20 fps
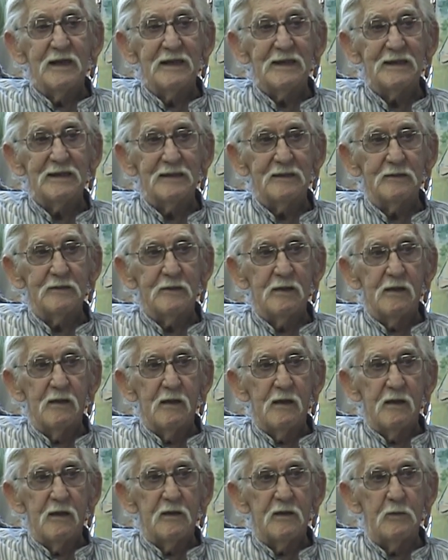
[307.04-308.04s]
And
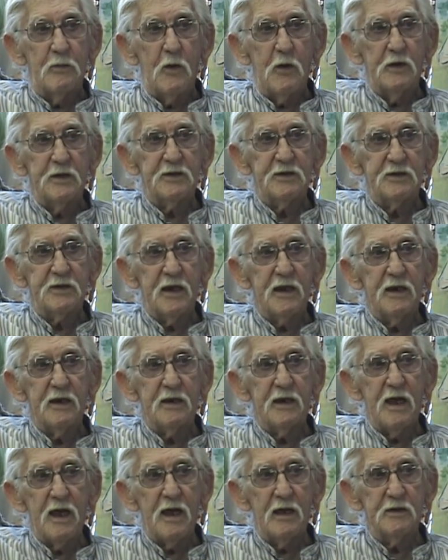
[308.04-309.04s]
the boys stayed
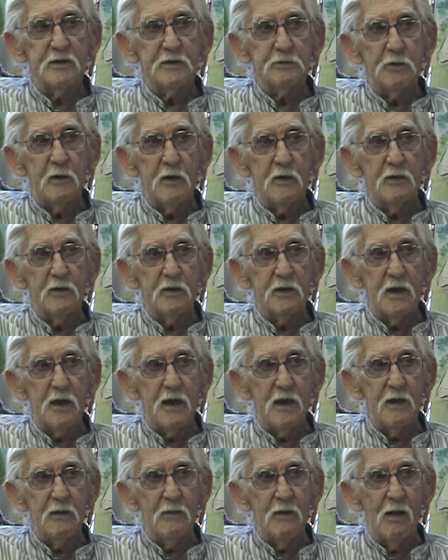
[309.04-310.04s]
at the house part of the
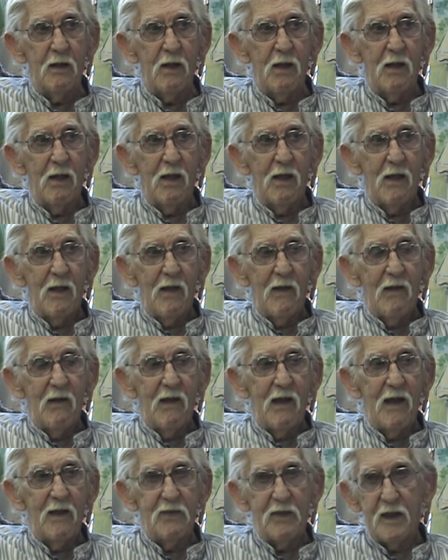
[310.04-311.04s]
time,
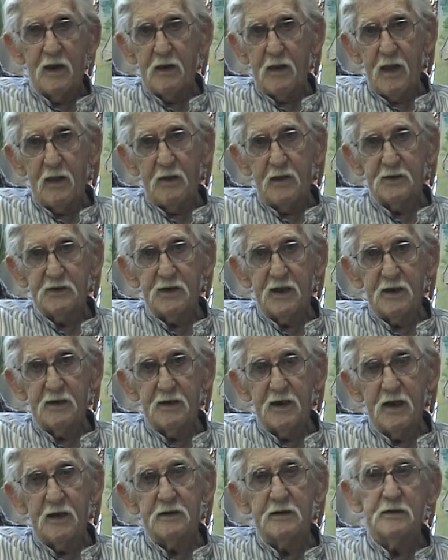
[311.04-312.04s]
and they stayed
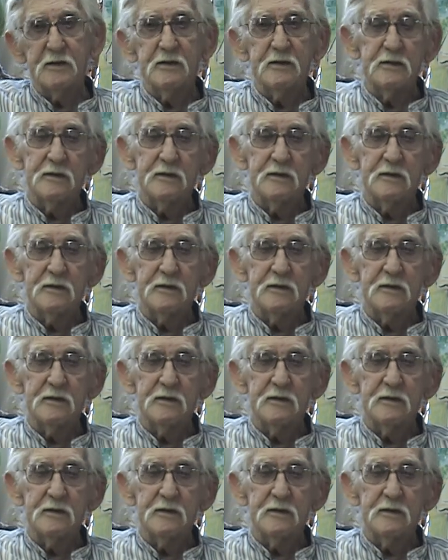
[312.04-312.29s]
down